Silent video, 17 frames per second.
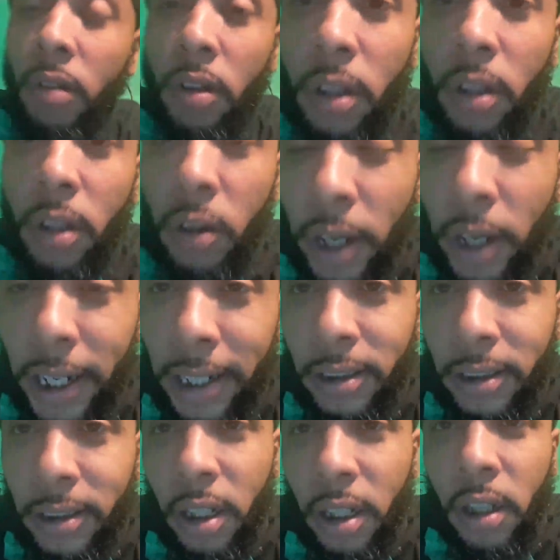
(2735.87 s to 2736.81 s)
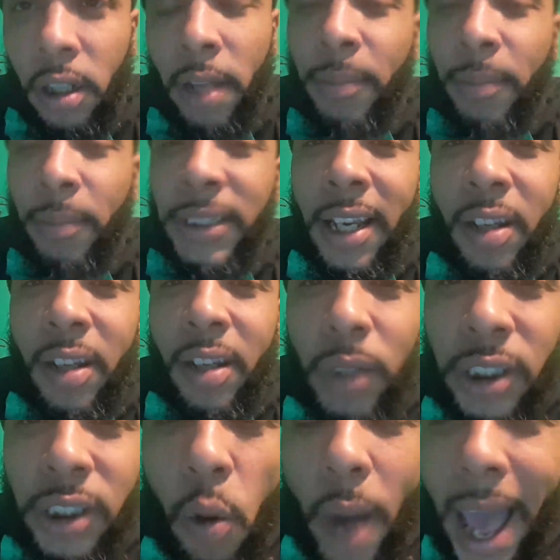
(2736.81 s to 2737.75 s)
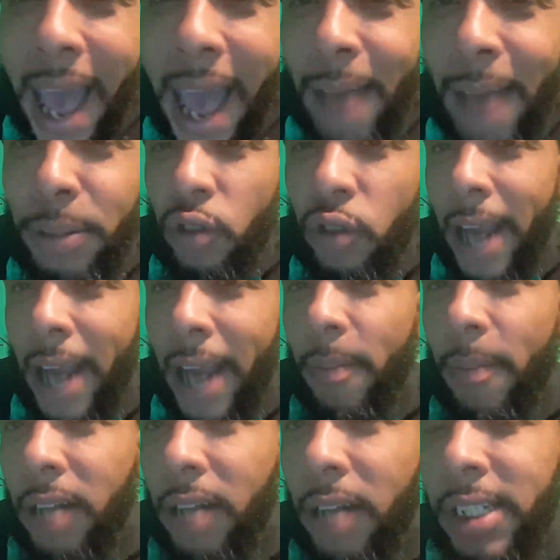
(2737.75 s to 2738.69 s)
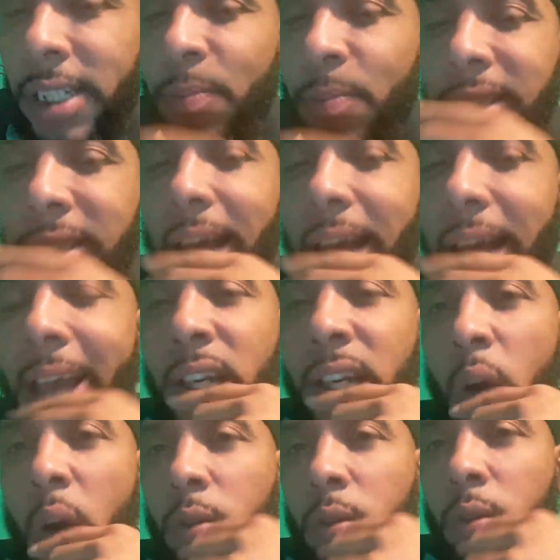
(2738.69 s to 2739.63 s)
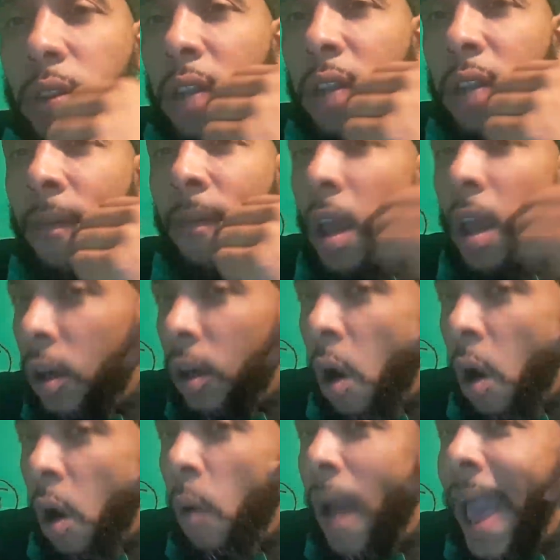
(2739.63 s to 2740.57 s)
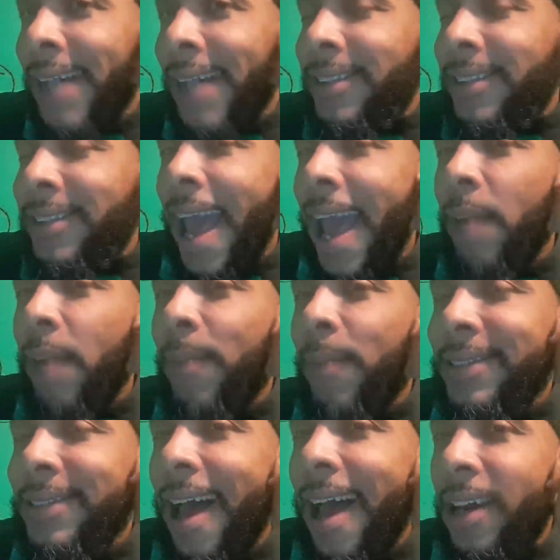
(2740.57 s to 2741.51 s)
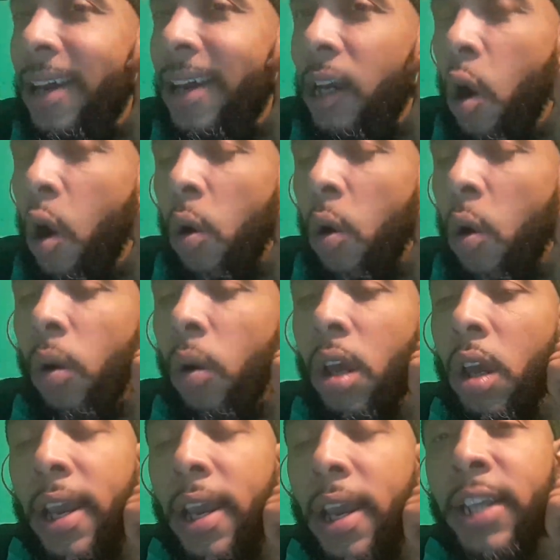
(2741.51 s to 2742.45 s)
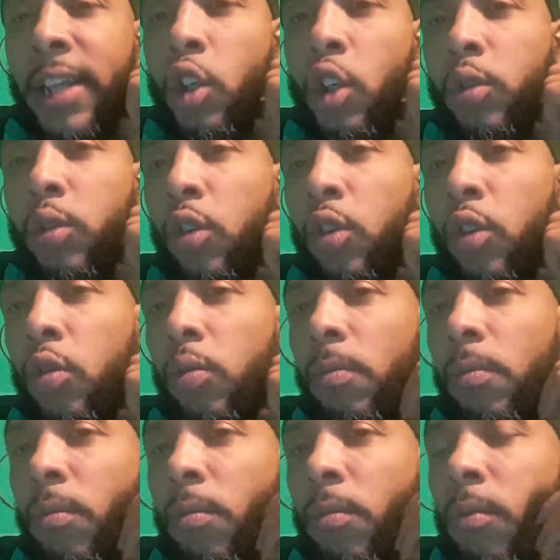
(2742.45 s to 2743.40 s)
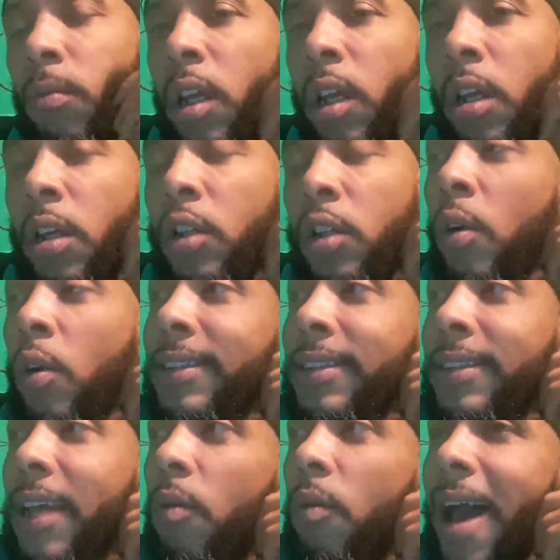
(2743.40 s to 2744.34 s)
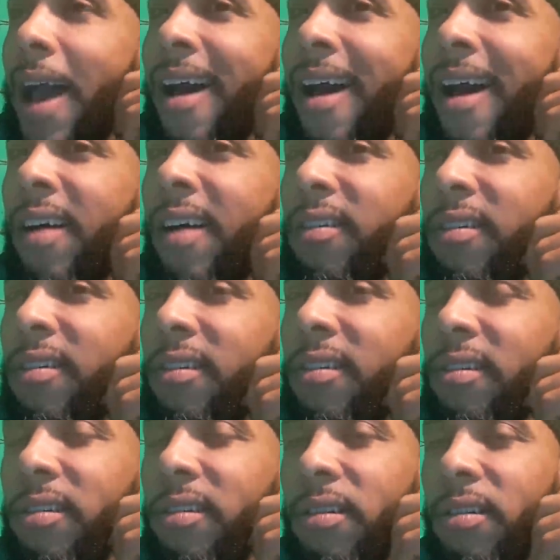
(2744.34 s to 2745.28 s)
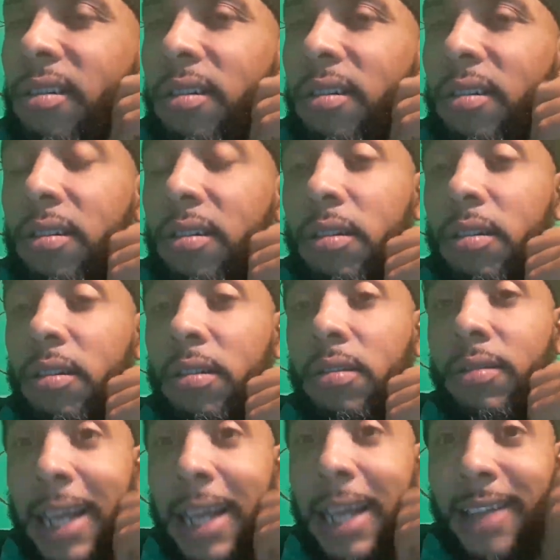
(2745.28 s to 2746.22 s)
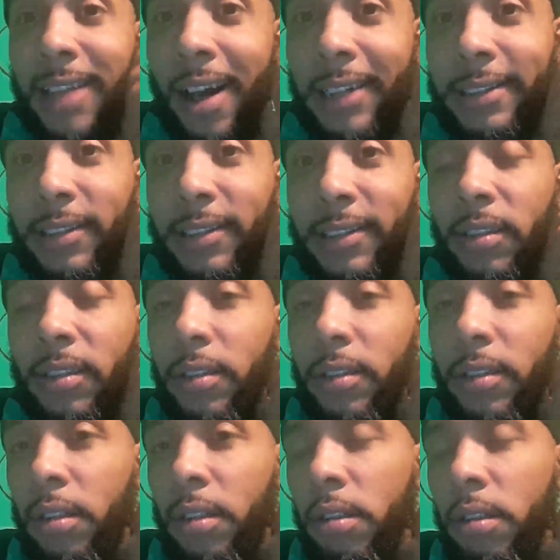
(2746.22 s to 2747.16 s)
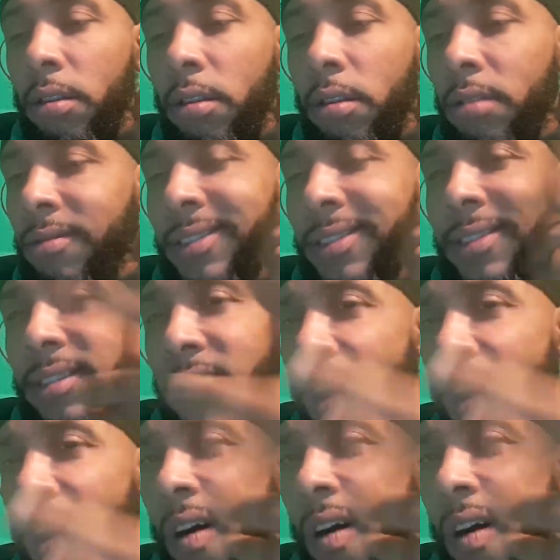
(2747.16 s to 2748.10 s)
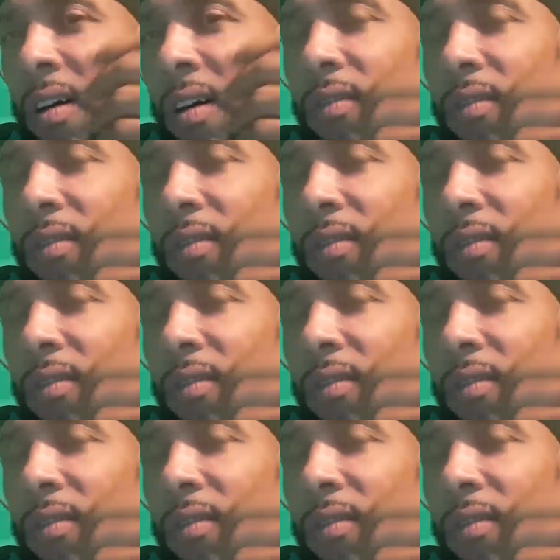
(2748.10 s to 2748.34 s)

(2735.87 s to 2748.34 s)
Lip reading: Look at this. Let me tell you what's so abstract about this Messiah code stuff. Go hashtag Messiah code in YouTube. You wanna say, wow, that's us? That's y'all.